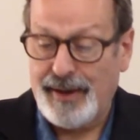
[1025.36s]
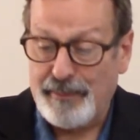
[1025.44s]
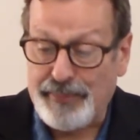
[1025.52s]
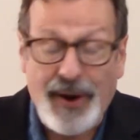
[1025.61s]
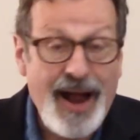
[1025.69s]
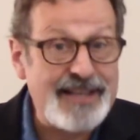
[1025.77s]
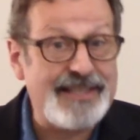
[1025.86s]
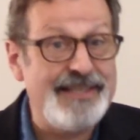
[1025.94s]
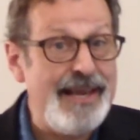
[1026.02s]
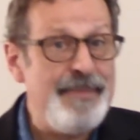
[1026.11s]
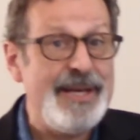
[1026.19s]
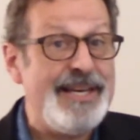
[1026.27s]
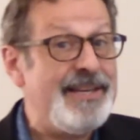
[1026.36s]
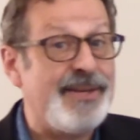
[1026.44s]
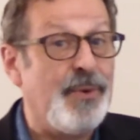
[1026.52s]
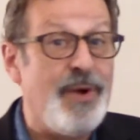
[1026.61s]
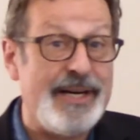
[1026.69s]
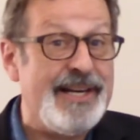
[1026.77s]
Proximity to
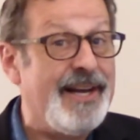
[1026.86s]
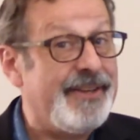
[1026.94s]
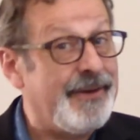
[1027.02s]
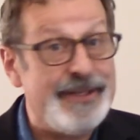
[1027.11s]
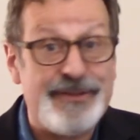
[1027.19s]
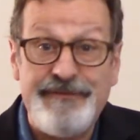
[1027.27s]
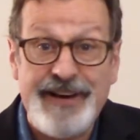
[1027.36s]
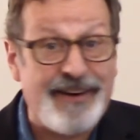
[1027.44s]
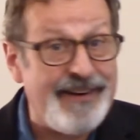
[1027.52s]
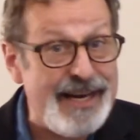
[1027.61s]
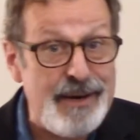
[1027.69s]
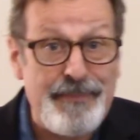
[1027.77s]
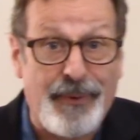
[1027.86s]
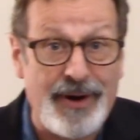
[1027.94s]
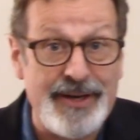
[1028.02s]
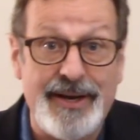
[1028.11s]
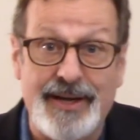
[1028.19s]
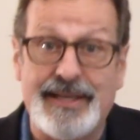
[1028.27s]
one another is very
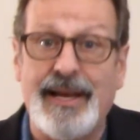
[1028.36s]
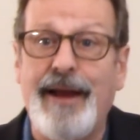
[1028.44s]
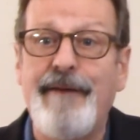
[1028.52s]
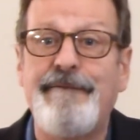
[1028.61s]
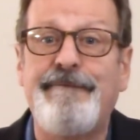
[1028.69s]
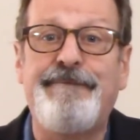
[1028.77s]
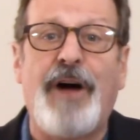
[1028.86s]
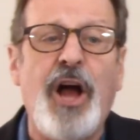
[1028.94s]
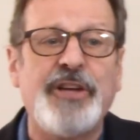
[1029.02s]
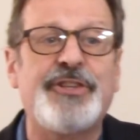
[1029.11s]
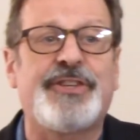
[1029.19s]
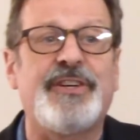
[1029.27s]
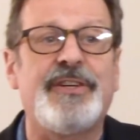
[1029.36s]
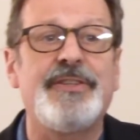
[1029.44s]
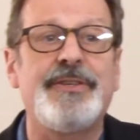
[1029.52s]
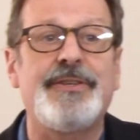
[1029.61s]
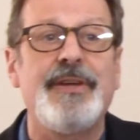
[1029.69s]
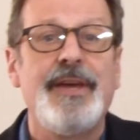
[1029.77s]
important to us and it
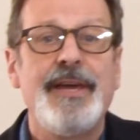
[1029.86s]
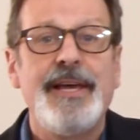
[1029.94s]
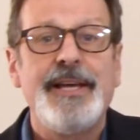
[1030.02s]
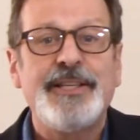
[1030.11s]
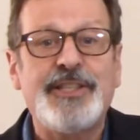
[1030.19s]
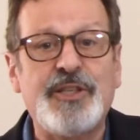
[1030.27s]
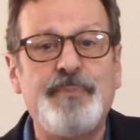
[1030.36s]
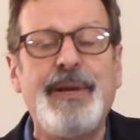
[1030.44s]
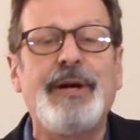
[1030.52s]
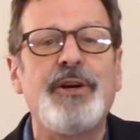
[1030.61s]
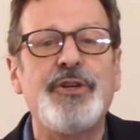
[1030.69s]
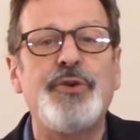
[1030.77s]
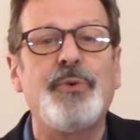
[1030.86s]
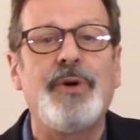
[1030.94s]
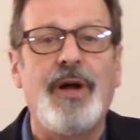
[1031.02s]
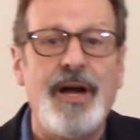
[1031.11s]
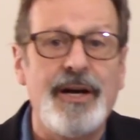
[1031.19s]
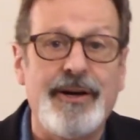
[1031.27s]
fosters spiritual
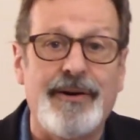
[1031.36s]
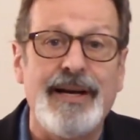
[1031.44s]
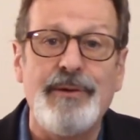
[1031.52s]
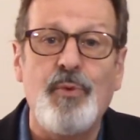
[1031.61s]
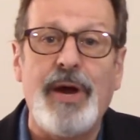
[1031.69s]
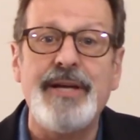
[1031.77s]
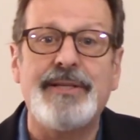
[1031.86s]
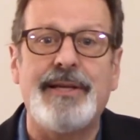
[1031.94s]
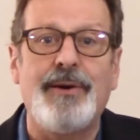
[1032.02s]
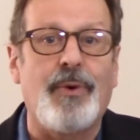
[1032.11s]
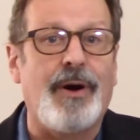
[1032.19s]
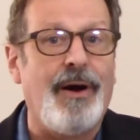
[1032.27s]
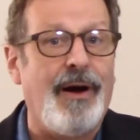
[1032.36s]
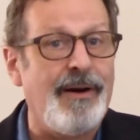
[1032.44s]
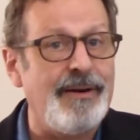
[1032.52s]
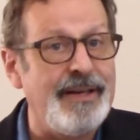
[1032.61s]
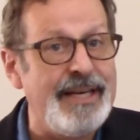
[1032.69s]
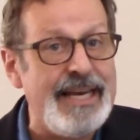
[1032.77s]
hunger in ways that we're
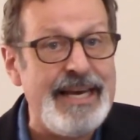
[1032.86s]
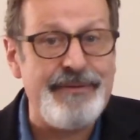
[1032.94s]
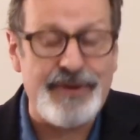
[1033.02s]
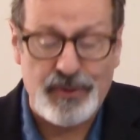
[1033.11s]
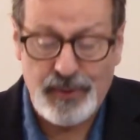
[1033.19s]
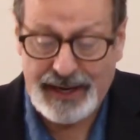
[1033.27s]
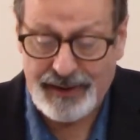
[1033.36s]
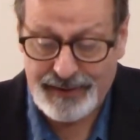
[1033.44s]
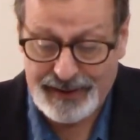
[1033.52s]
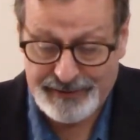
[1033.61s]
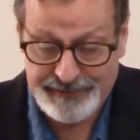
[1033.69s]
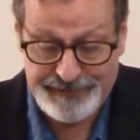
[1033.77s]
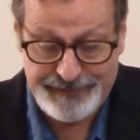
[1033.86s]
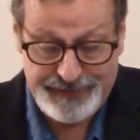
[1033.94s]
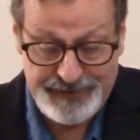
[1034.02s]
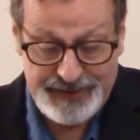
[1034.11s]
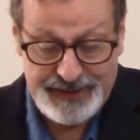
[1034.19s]
hardly even aware of.